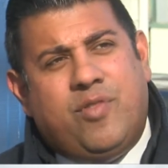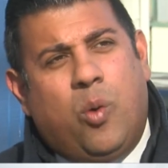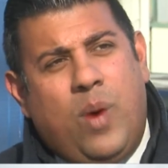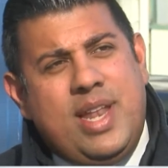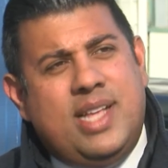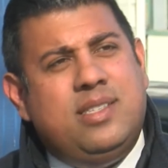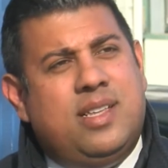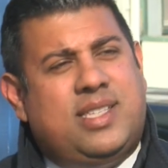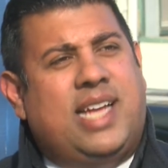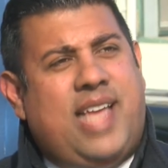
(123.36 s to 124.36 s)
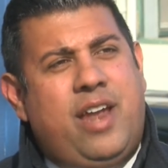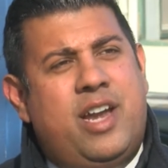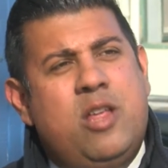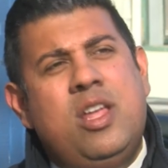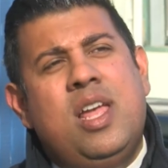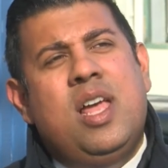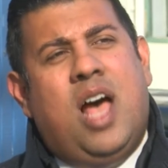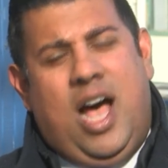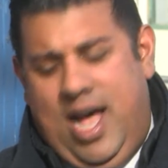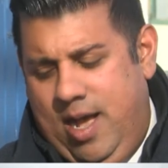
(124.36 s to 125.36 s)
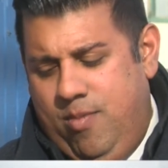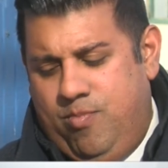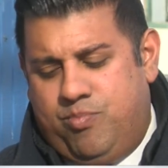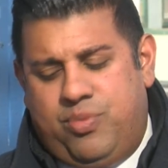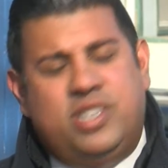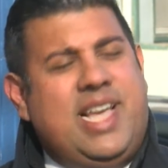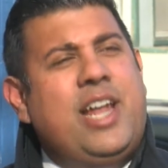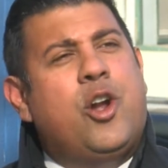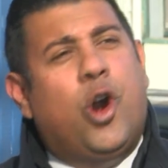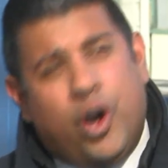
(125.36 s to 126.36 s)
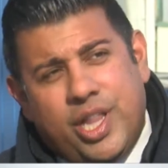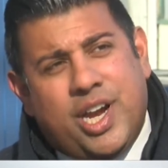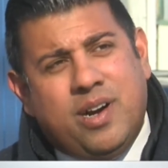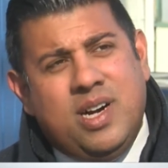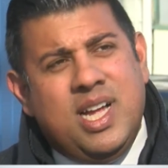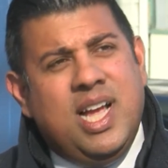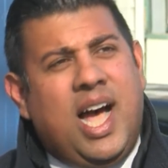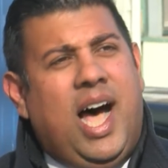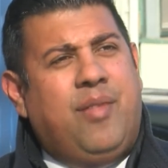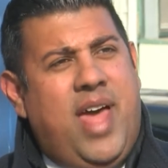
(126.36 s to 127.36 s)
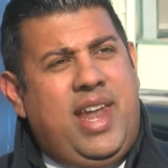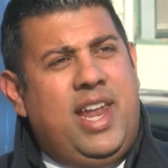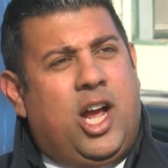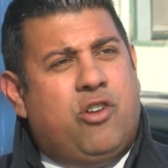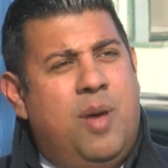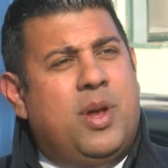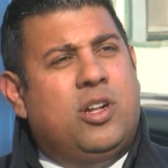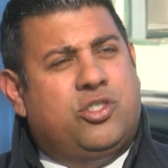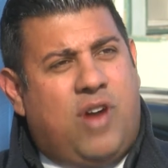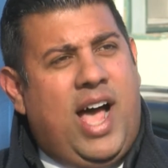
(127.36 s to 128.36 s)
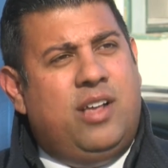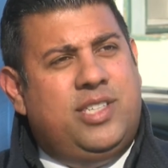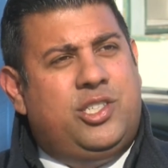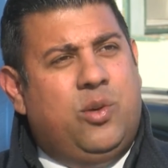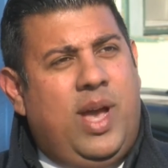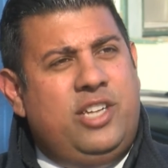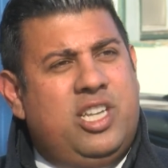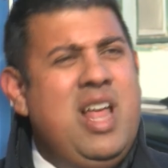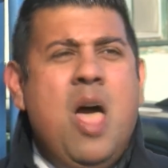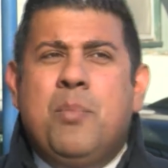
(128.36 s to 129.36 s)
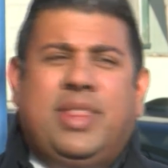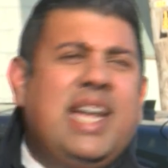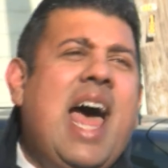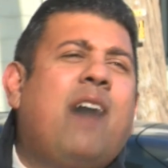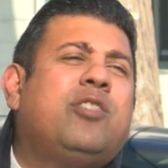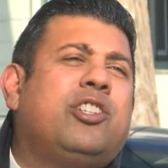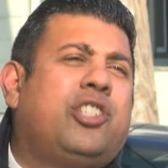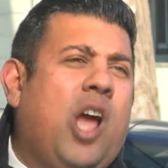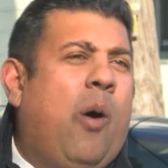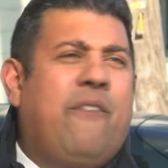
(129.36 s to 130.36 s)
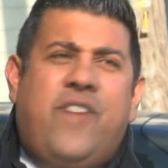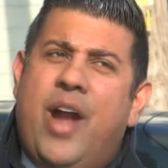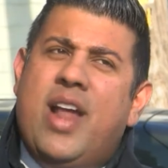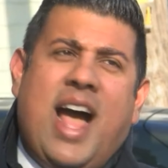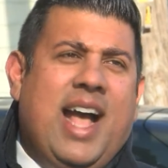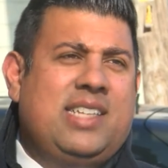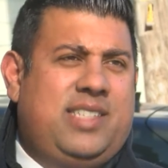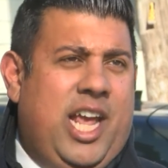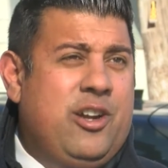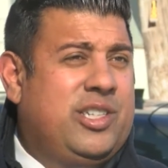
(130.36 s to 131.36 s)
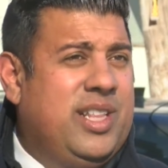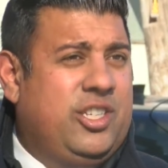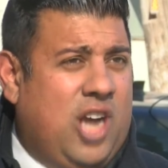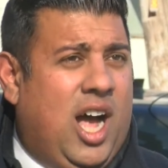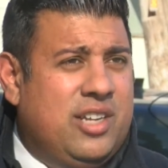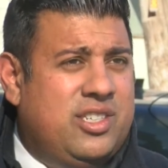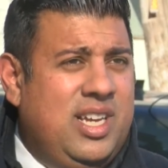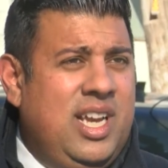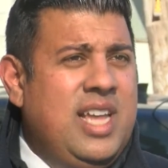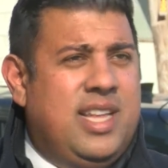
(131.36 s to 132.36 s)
of the witness, its identity, uh, presented earlier uh, than in a criminal trial situation, but they'd have to show a very high standard to the judge.